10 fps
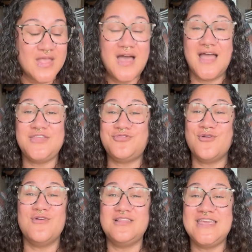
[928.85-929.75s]
I
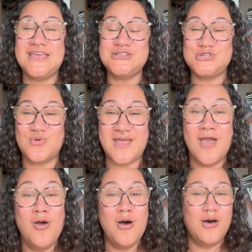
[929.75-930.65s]
thoroughly enjoy
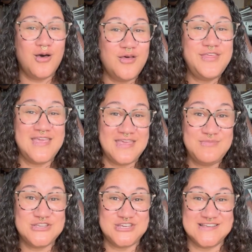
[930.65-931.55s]
all the
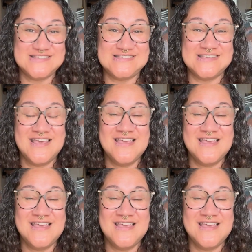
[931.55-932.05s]
images